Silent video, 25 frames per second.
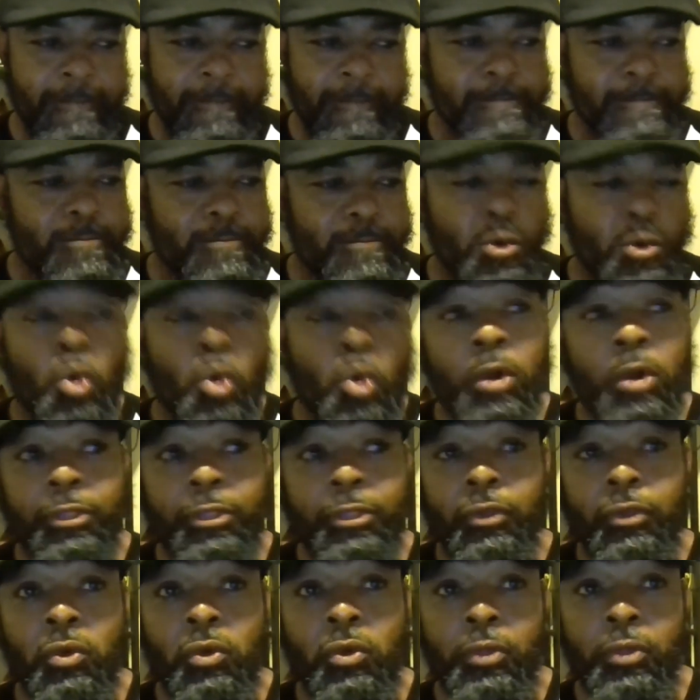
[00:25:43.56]
going
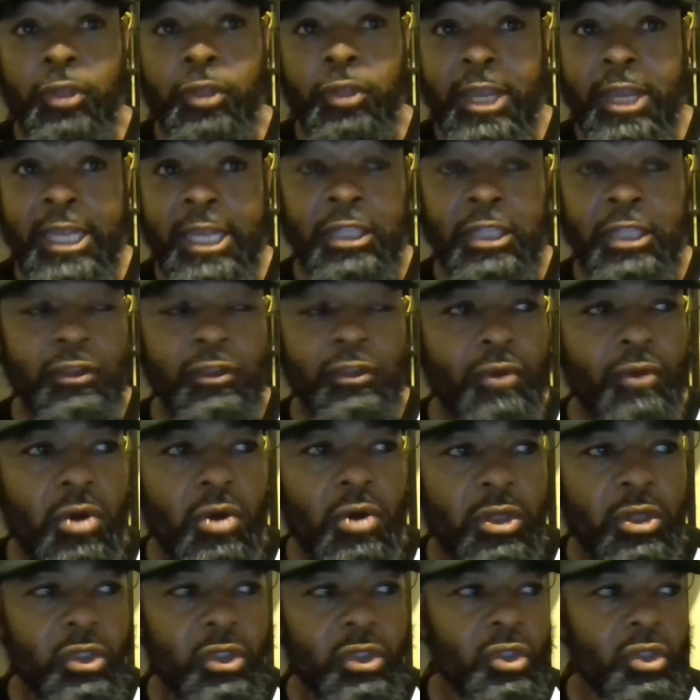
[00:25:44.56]
through things as
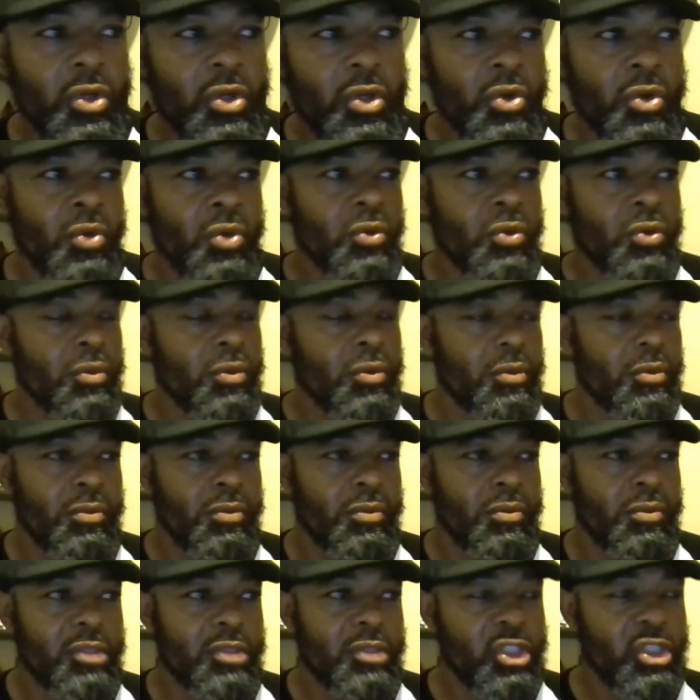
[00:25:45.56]
far as though
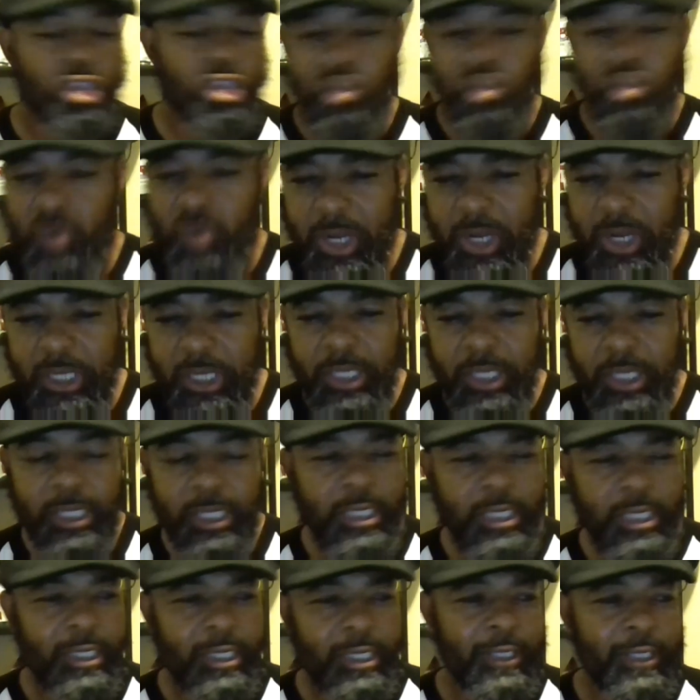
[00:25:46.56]
just
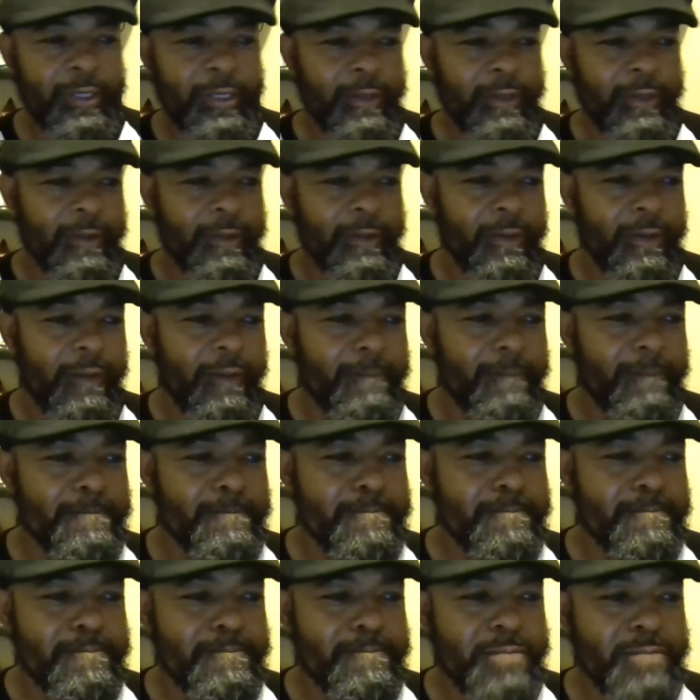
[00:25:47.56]
struggling and,
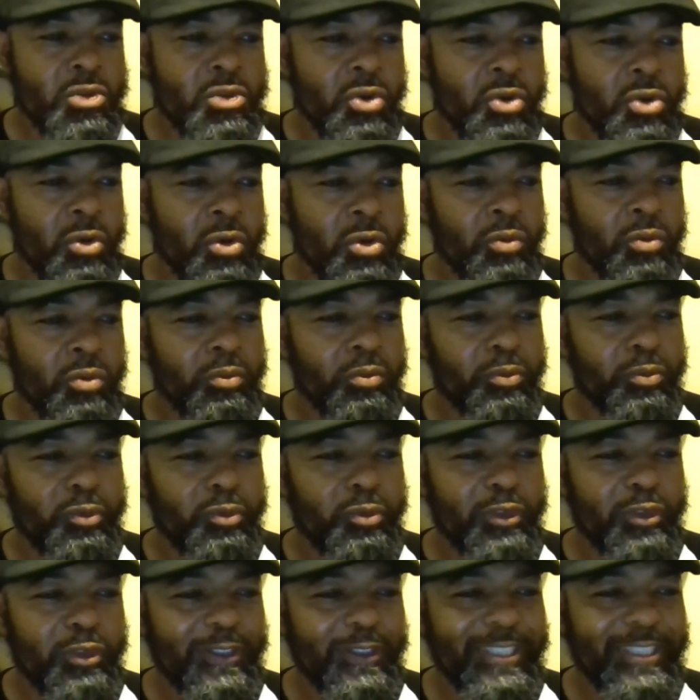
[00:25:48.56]
you know,
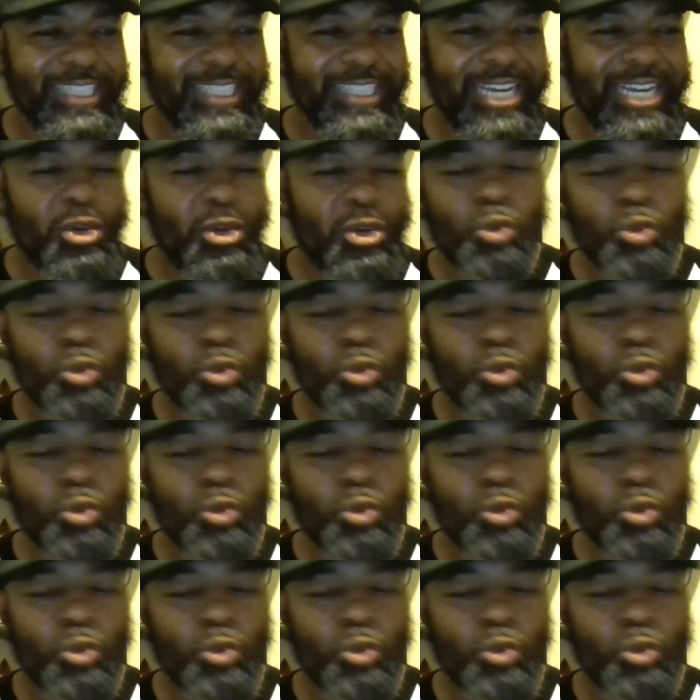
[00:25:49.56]
they don't